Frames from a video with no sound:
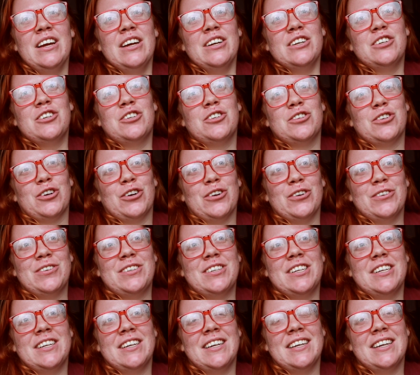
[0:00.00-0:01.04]

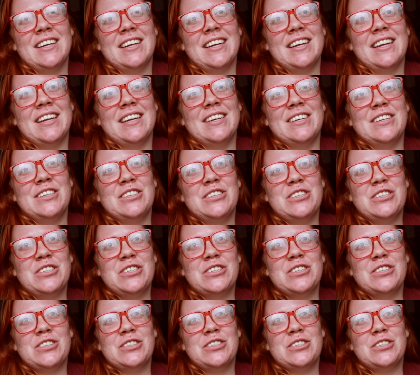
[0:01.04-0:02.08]
shirt in
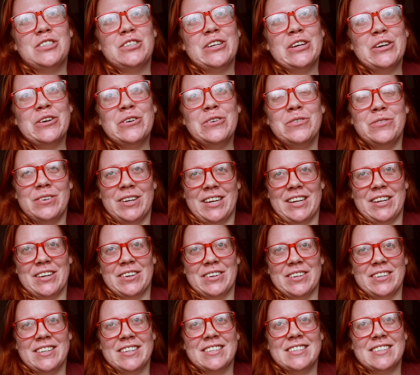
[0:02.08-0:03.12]

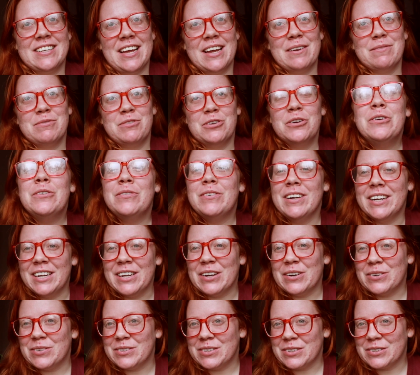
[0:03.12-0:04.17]
the same two
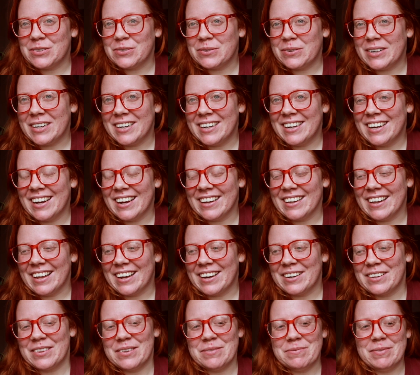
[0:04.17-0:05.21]
videos this week,
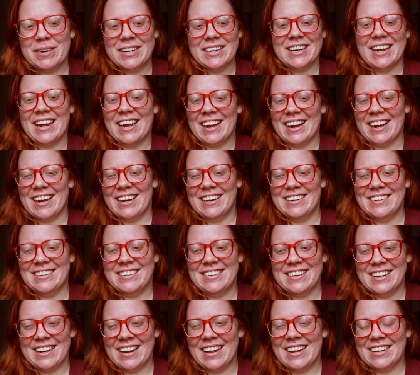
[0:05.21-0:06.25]
like the Monday and
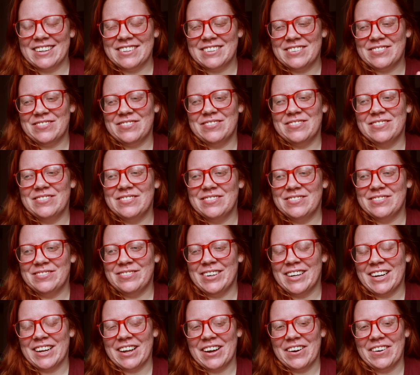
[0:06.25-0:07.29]
today's
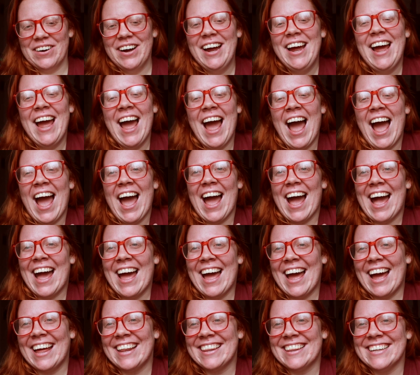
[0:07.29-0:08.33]
video.
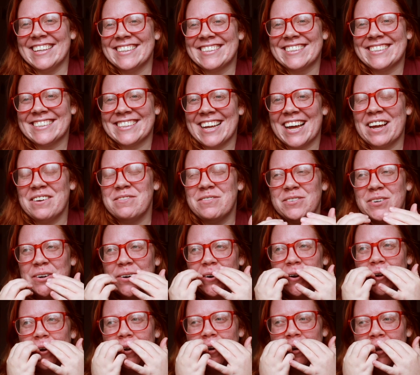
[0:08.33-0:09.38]
The same
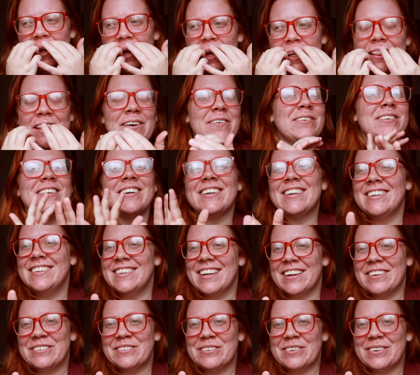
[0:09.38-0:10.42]
shirt on. That was
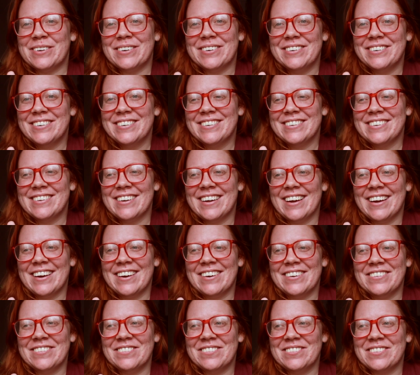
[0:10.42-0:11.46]
unintentional.
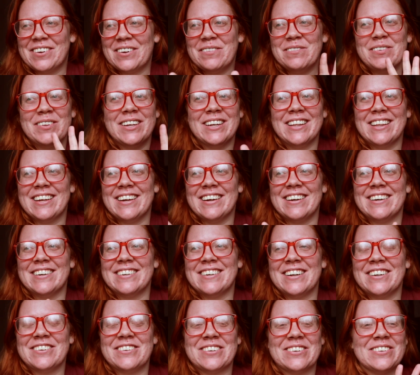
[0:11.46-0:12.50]
Completely
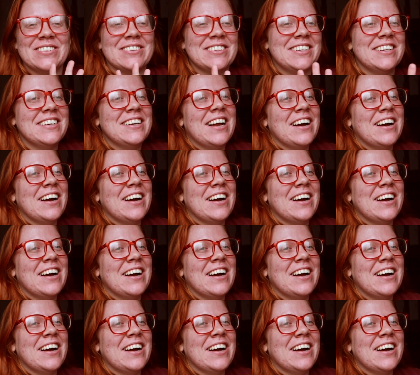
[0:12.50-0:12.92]
unintentional. Did